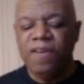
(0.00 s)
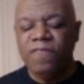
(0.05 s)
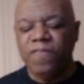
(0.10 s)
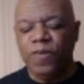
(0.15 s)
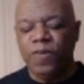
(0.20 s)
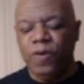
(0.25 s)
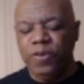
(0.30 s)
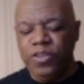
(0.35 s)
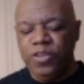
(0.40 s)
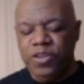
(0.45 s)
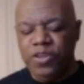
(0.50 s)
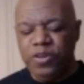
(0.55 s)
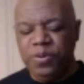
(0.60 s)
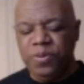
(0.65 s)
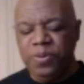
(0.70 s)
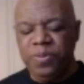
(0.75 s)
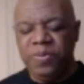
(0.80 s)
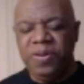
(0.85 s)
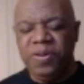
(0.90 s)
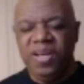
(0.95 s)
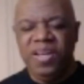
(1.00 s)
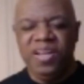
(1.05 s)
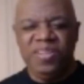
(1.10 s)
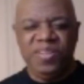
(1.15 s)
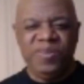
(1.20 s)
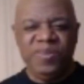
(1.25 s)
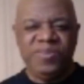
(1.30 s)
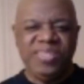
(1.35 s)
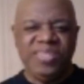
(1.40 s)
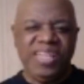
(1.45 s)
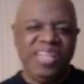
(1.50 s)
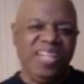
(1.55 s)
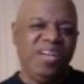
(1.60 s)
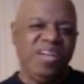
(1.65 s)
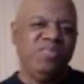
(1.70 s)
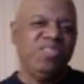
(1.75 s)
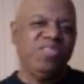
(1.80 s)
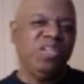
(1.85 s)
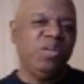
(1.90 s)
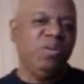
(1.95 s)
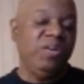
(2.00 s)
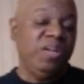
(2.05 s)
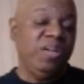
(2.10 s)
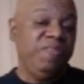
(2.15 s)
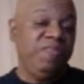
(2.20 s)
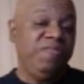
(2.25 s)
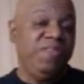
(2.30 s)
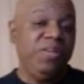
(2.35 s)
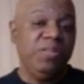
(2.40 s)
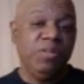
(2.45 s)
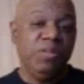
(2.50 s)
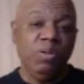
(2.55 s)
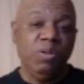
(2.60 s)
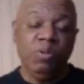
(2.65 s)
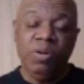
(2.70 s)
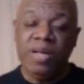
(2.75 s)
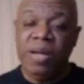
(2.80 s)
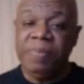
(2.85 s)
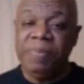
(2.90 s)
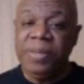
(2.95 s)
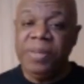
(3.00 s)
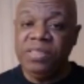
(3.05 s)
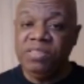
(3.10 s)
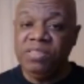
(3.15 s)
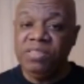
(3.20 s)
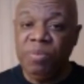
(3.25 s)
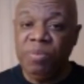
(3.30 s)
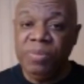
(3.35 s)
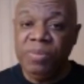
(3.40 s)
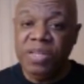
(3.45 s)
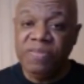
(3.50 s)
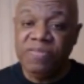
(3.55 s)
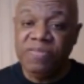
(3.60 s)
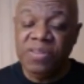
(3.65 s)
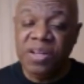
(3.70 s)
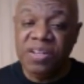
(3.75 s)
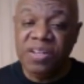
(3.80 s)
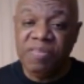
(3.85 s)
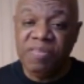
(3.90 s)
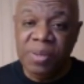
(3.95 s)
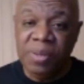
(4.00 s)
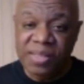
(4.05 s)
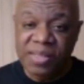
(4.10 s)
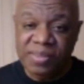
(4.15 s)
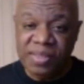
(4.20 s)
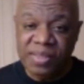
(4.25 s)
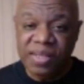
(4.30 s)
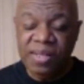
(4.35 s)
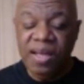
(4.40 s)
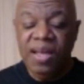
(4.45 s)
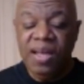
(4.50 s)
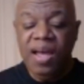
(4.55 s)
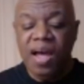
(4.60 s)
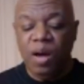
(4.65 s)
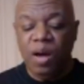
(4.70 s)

For you, those that love the Lord and fear the Lord, that means it's going to be a flood of blessing.